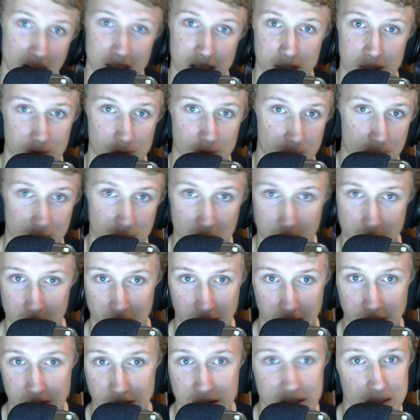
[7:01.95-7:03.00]
for the Premier
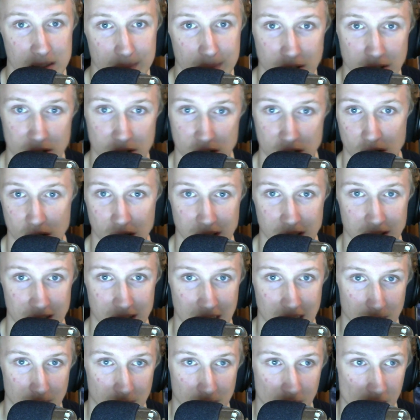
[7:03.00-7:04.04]
League? Cause this is the Manchester United
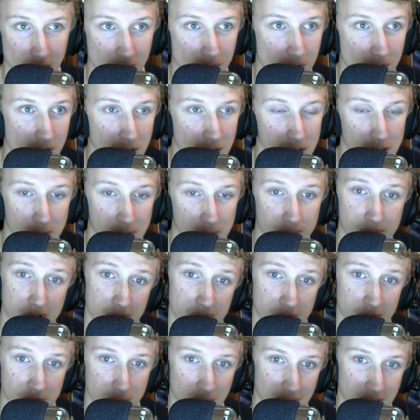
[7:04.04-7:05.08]
team that you know in
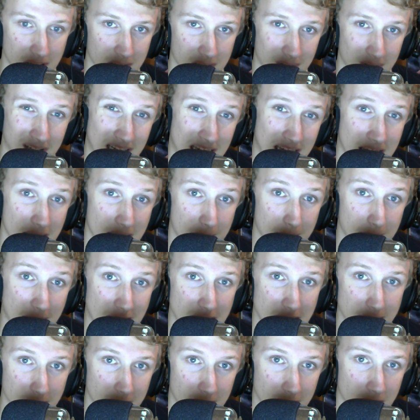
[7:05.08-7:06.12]
previous weeks have been
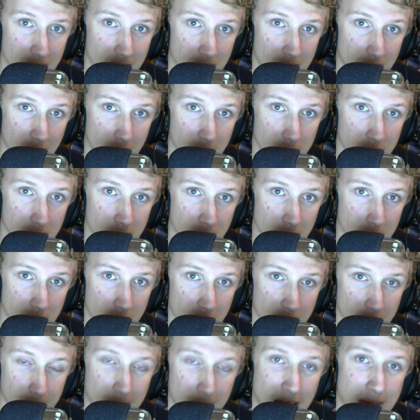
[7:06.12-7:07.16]
maybe you know
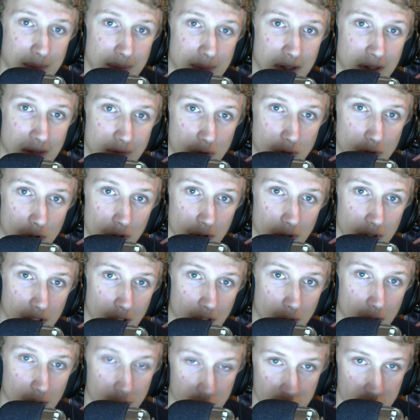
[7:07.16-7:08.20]
maybe they've got you
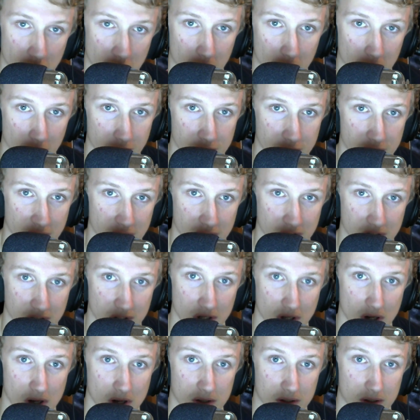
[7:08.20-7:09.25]
know a chance. And
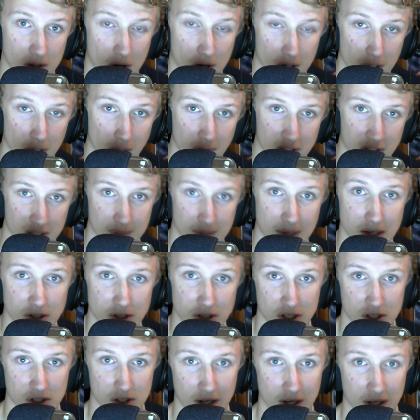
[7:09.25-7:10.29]
going over to
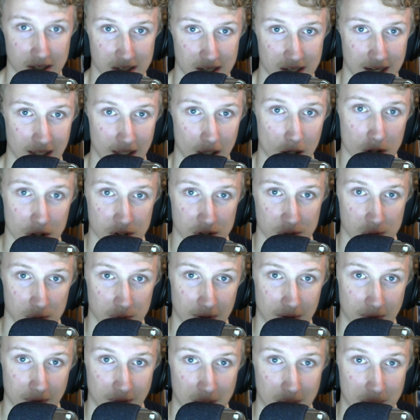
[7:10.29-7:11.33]
Manchester United saying Arsenal
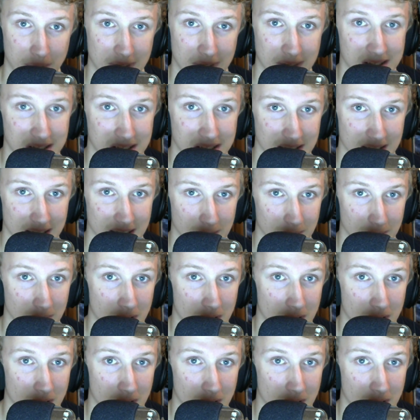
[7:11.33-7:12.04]
found their best team,